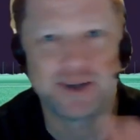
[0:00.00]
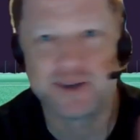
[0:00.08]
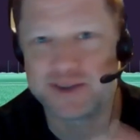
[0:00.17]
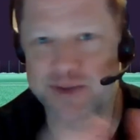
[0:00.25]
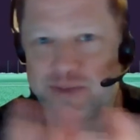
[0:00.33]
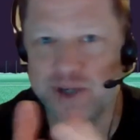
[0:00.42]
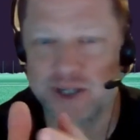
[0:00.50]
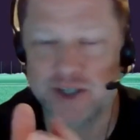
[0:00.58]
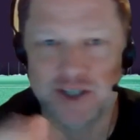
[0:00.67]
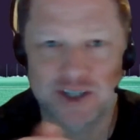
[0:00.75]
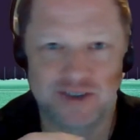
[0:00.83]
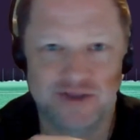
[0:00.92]
it's a big
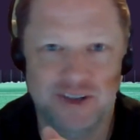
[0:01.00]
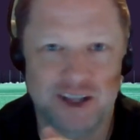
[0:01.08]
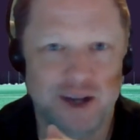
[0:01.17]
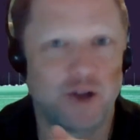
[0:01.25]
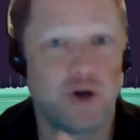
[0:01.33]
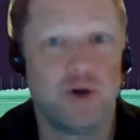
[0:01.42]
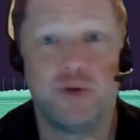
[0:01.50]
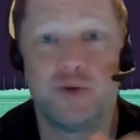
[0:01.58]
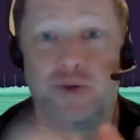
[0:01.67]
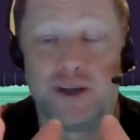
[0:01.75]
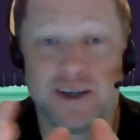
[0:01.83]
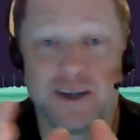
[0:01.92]
shift, let alone,